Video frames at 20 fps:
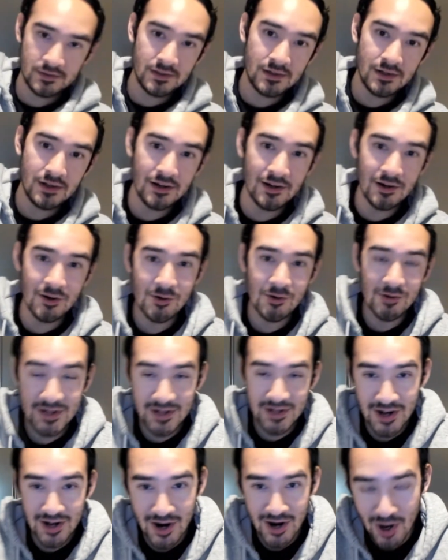Oh
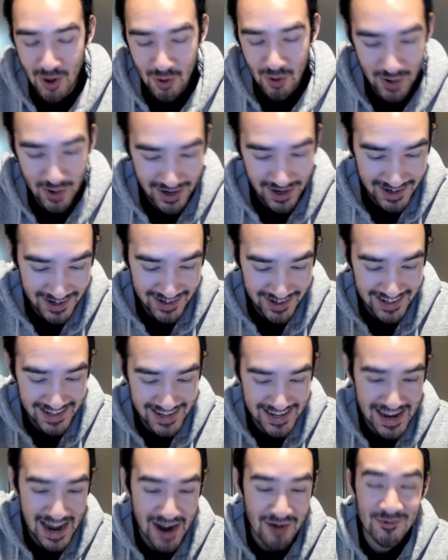no.
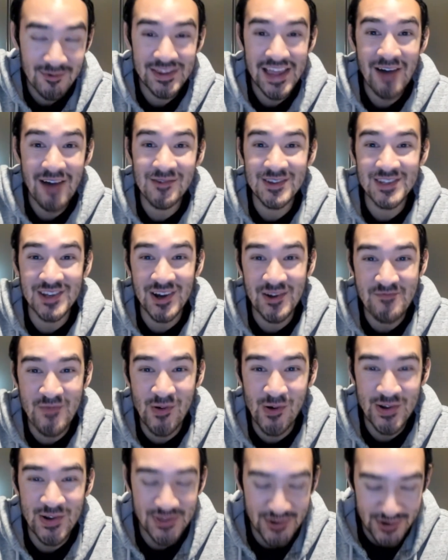And that was on
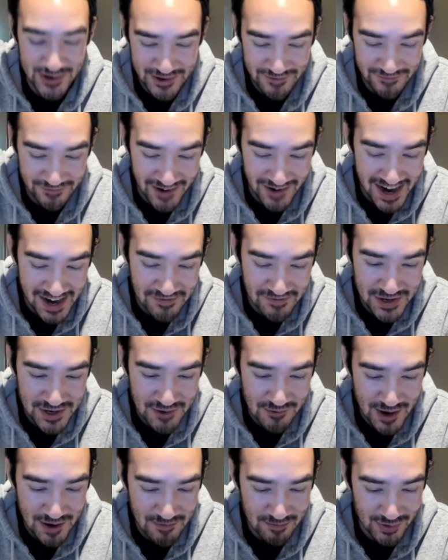board 35 and
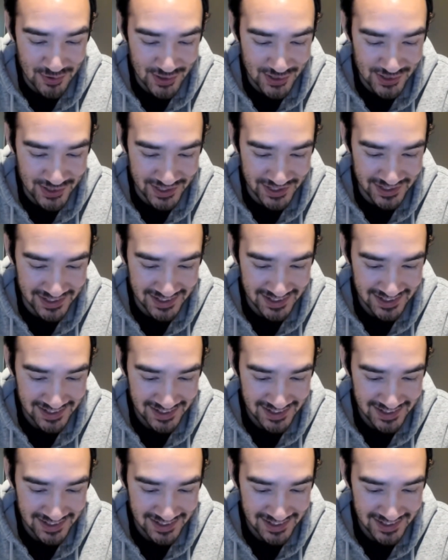it went Brooklyn.